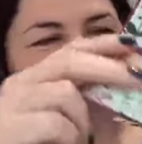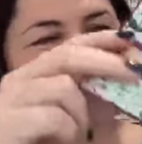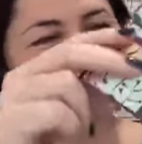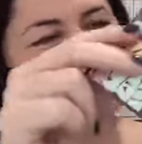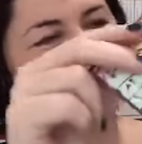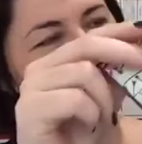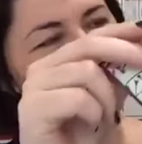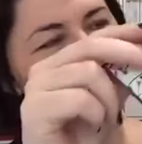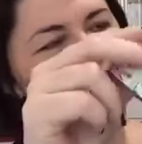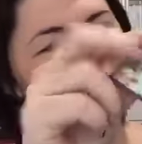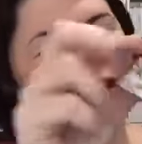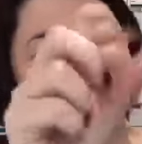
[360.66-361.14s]
good
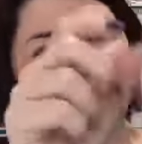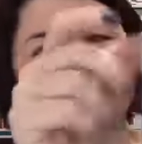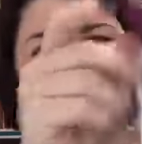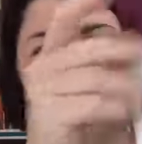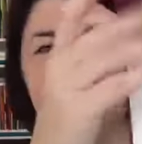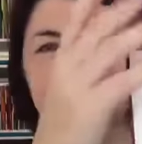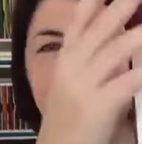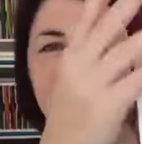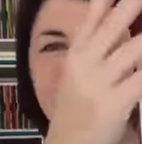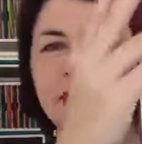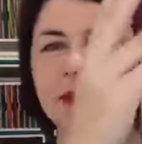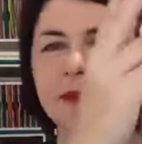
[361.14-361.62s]
to see you.
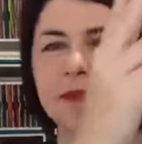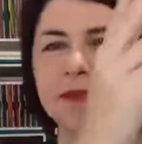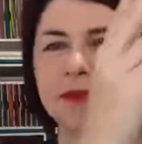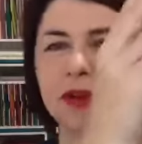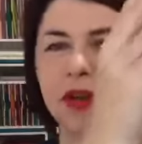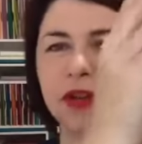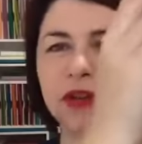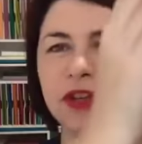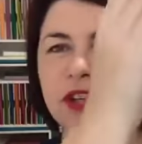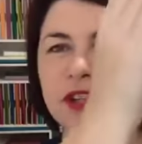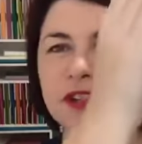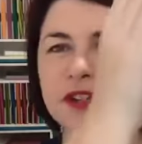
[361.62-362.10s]

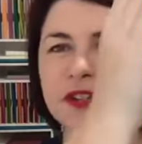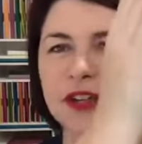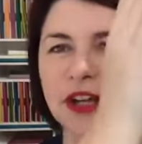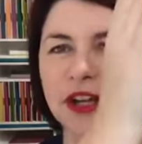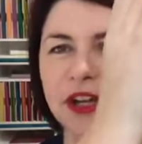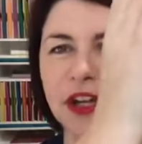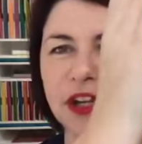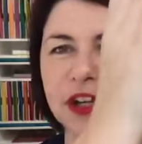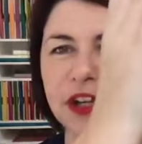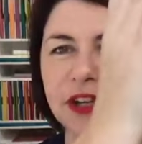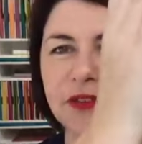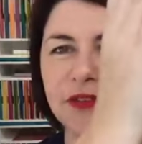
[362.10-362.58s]
On the
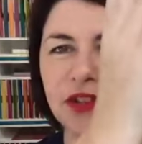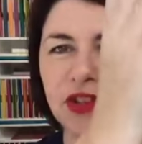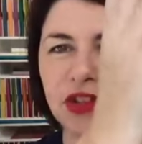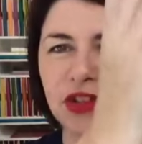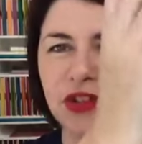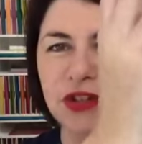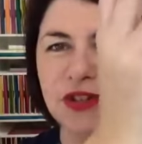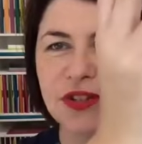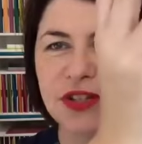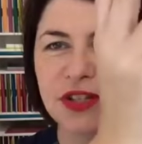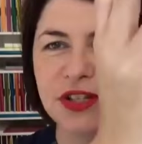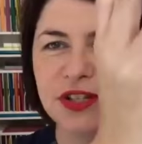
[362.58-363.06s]
inside, I even
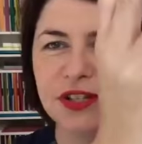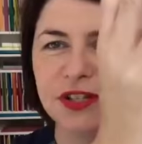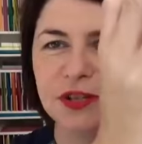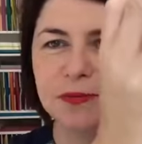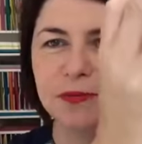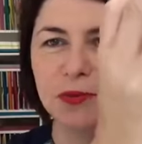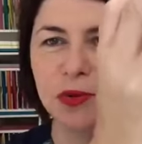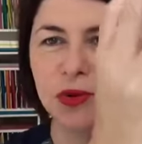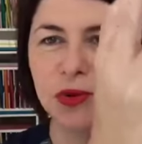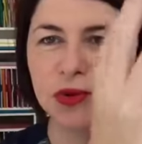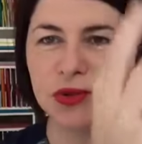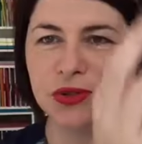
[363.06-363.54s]
used the
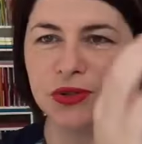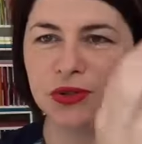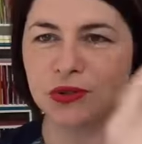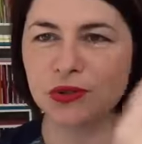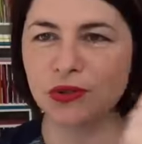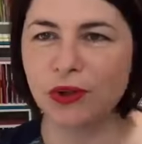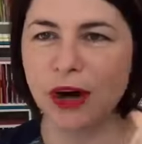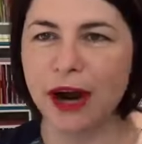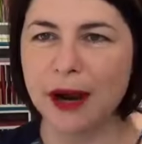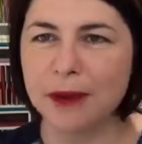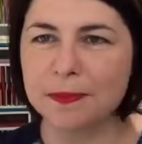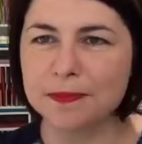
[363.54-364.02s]
small
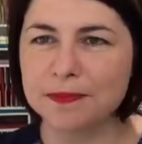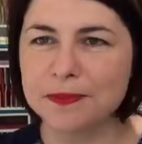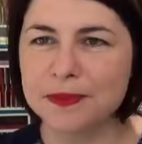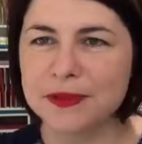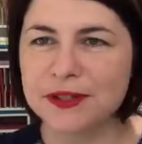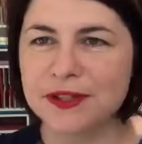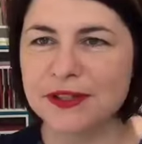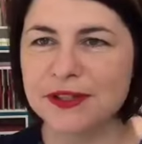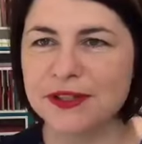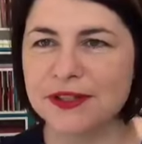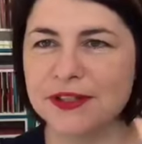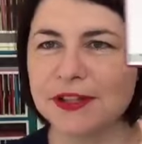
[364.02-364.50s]

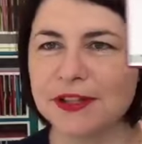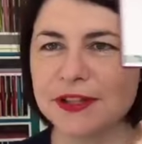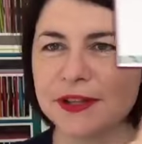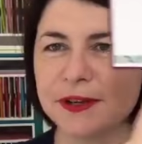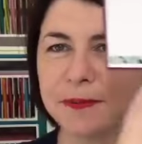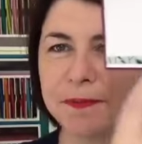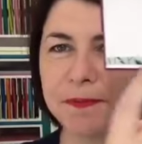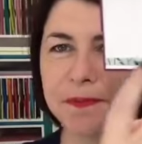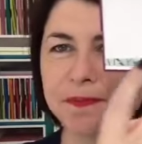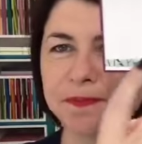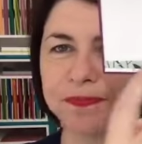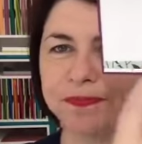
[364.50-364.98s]
scraps
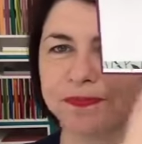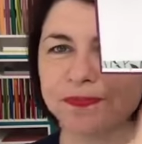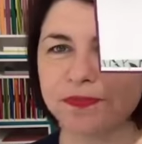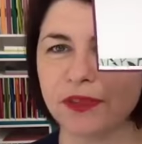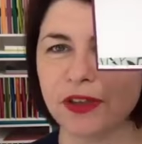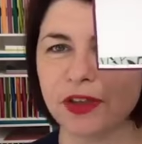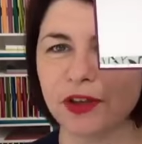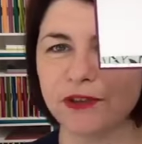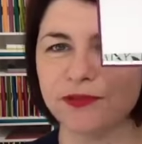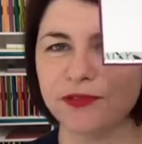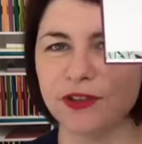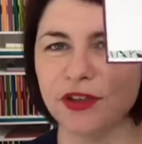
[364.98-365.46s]

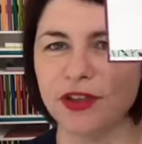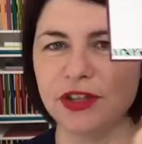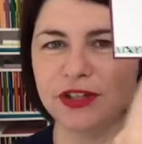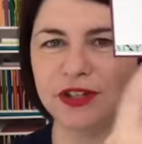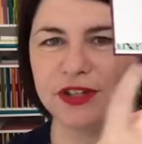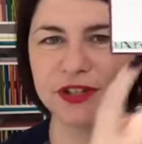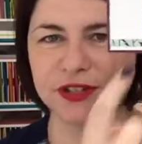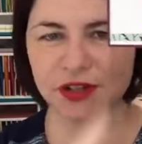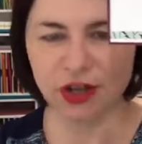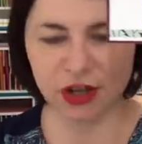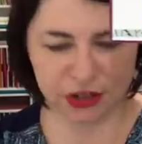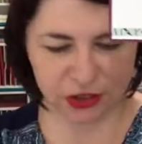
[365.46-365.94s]
for the
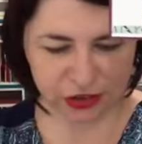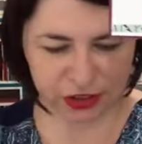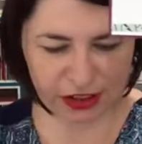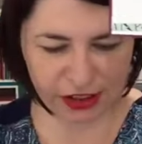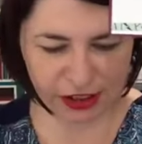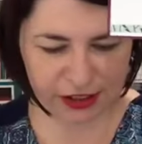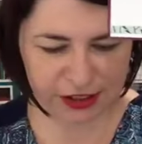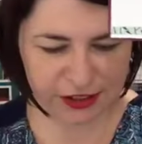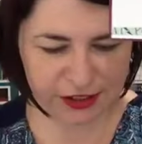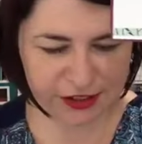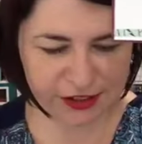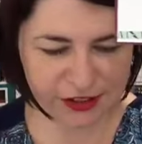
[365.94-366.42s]
design on
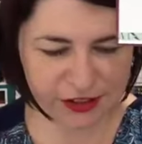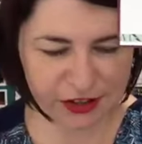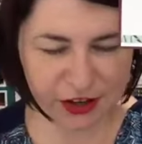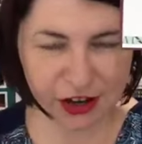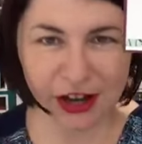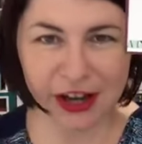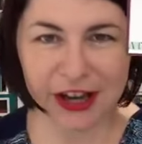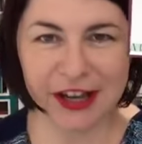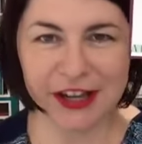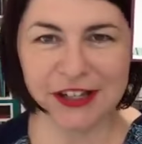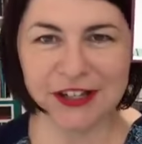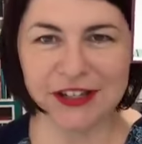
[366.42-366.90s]
the
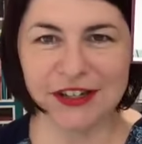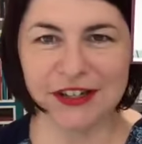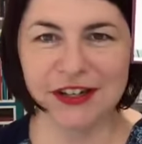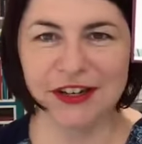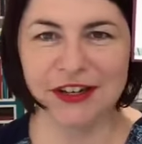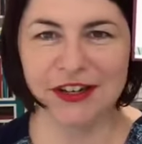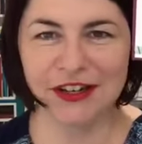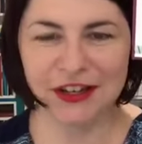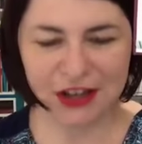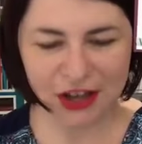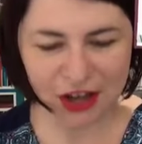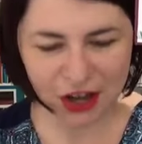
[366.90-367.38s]
inside.
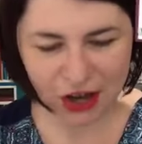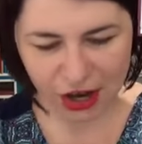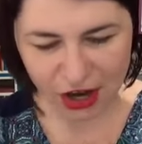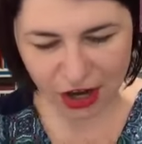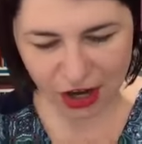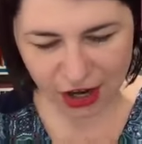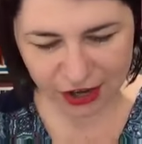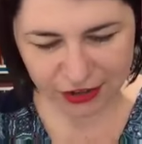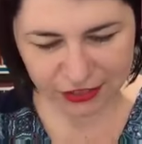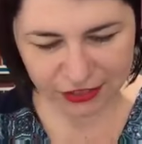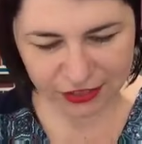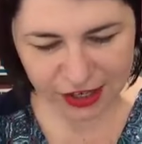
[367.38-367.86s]

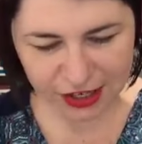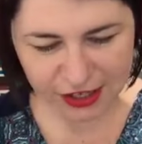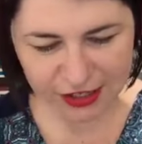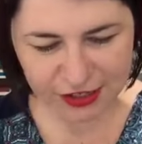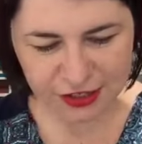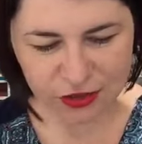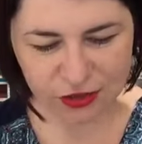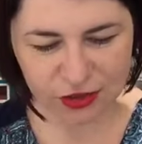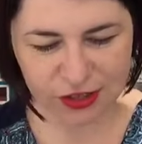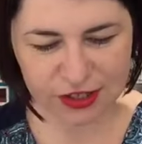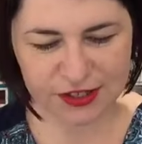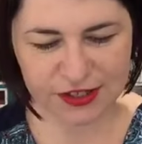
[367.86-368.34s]
Oh,
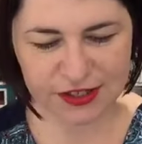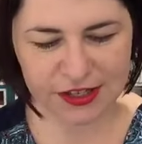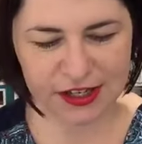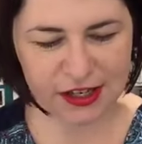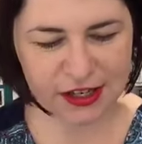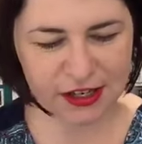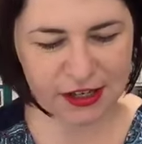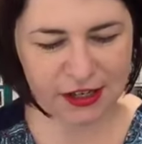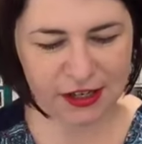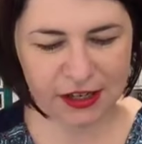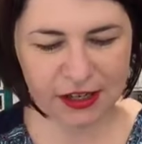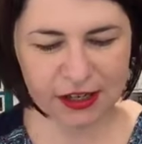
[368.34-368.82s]
thanks, Christy.
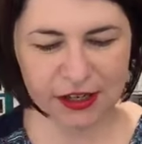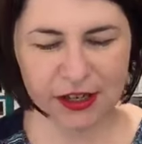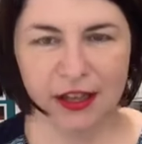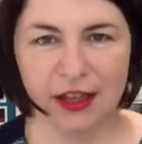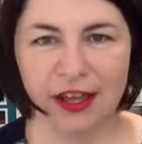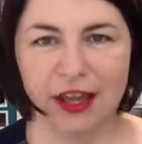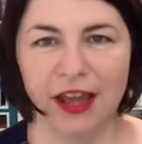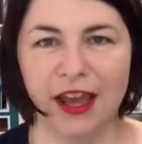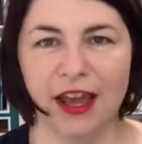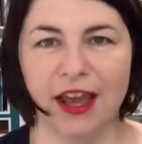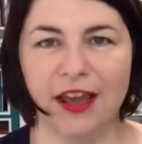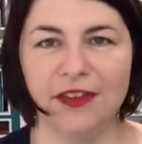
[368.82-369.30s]

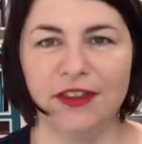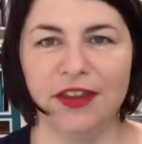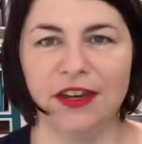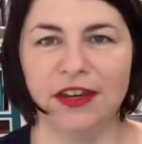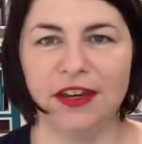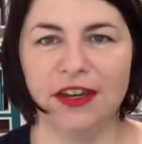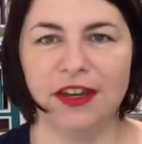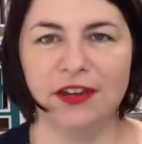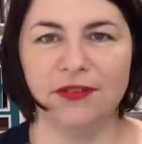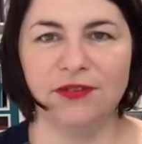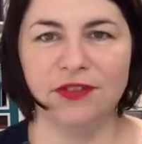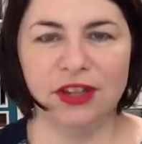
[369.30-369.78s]
And then
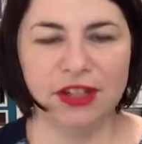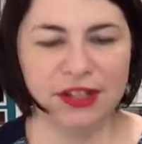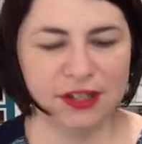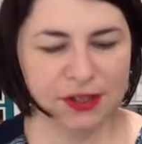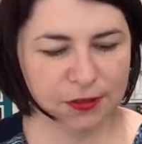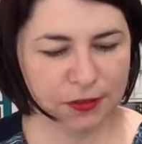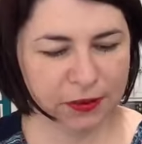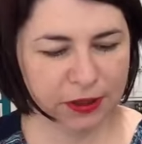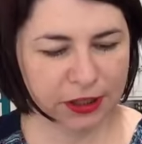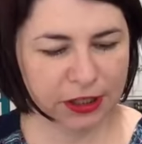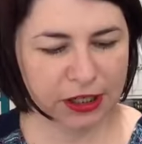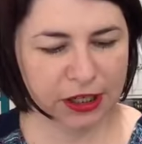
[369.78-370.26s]
even
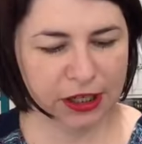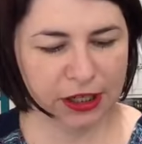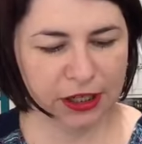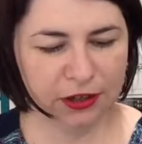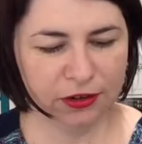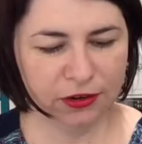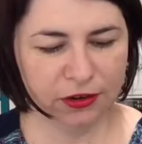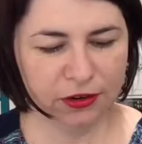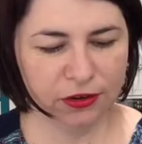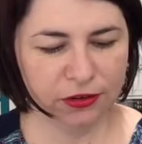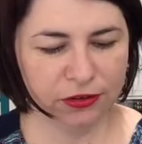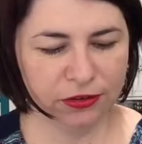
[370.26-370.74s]
this one
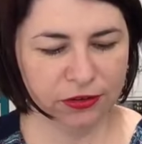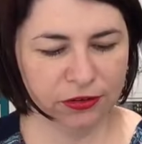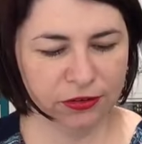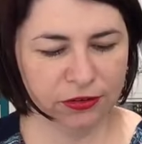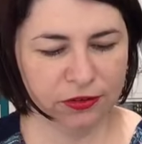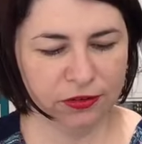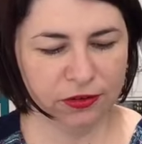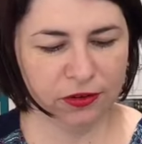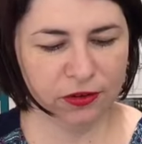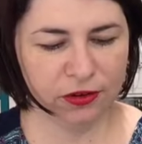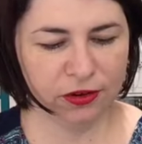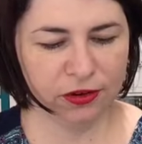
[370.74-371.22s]
here
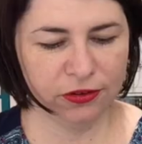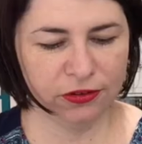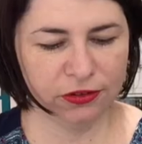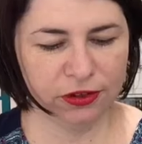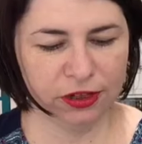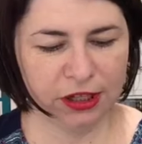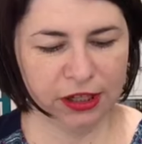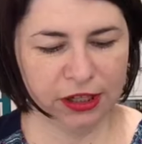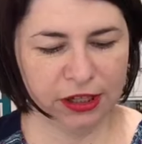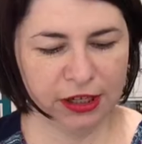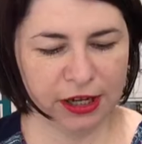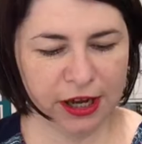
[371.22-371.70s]
on on
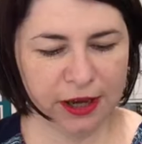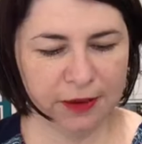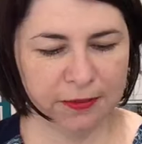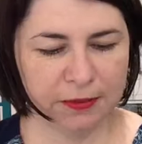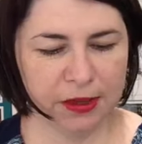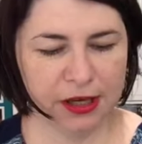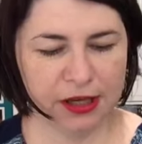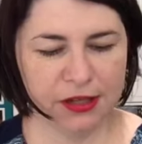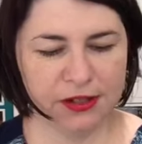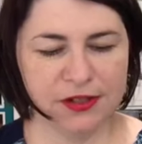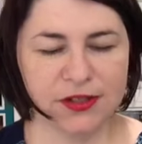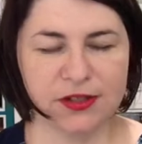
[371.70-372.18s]
the um,
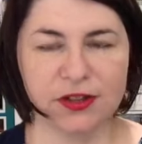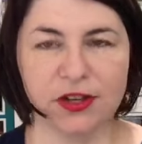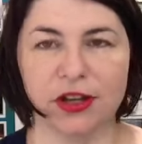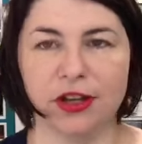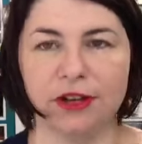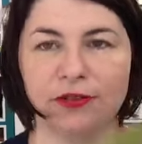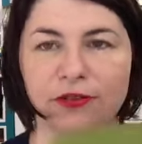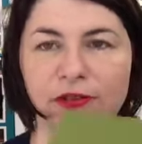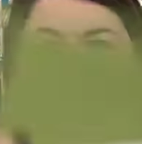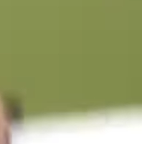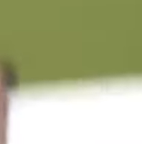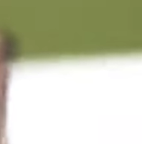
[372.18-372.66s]
inside,
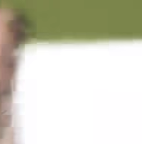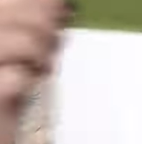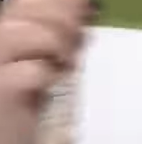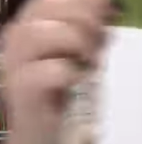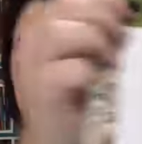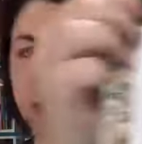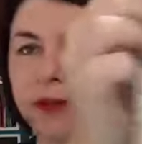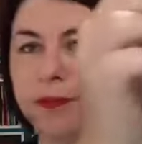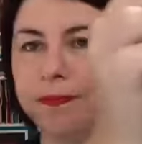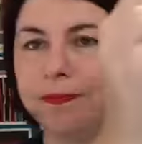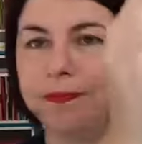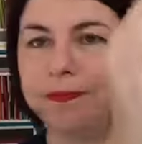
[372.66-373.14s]
I've got the